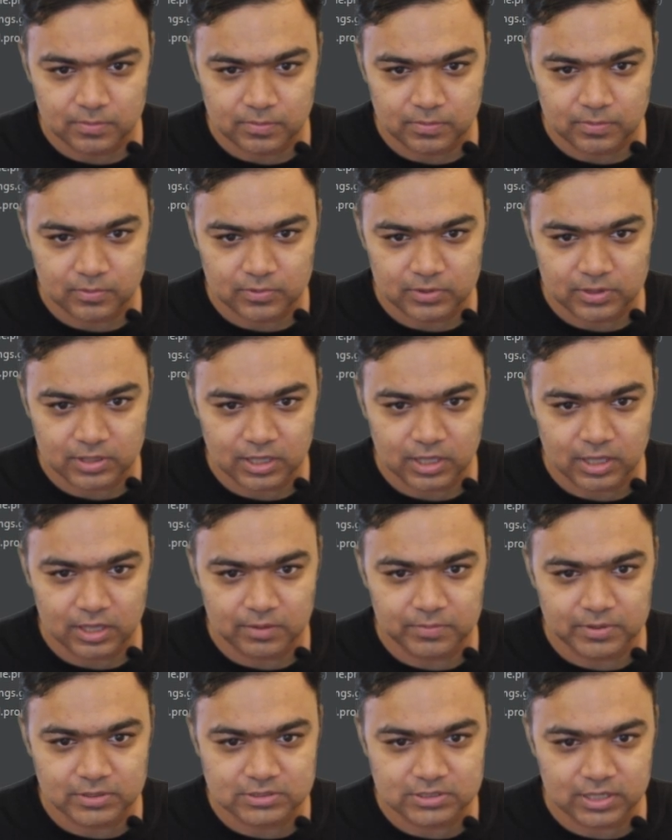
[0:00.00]
put the
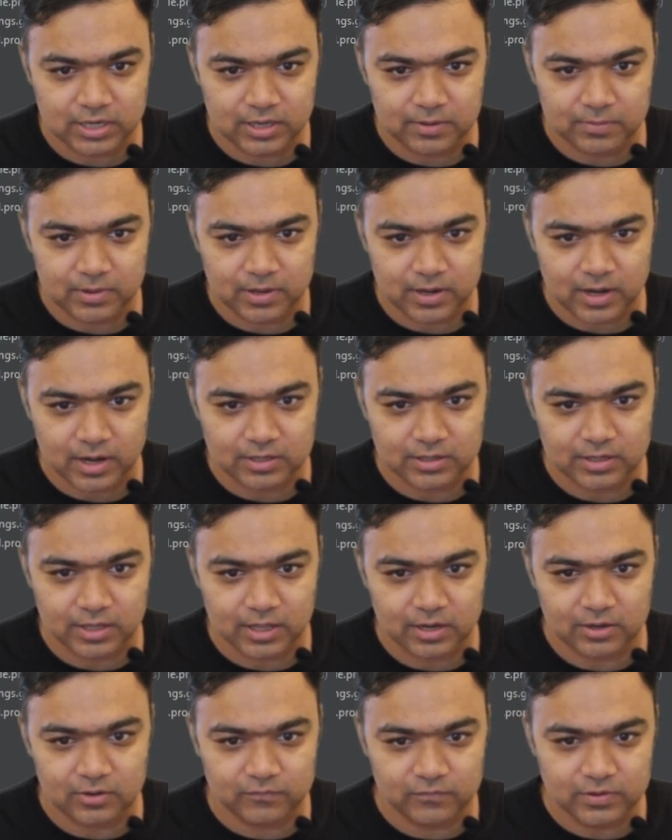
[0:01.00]
image labeler at the
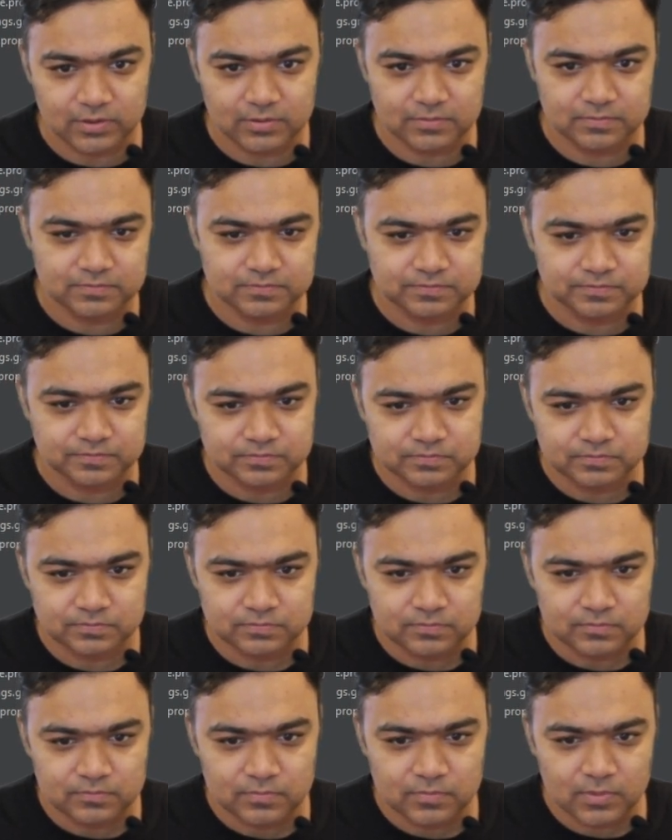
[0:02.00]
end of it,
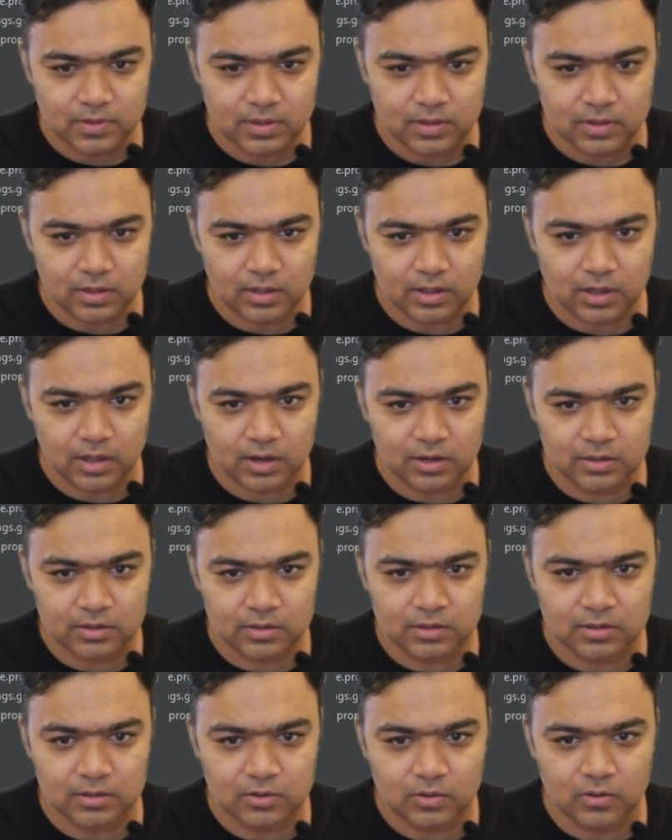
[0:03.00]

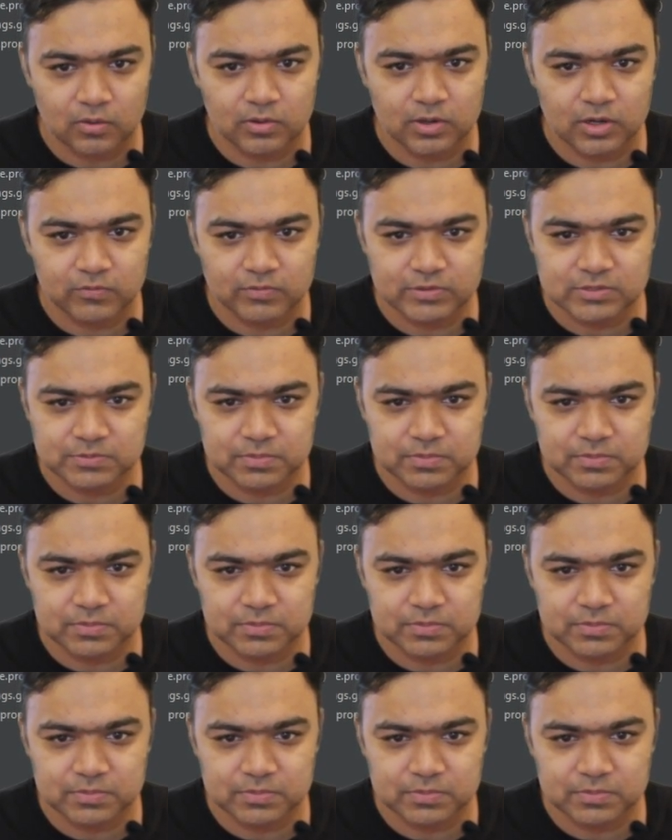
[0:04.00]
and on request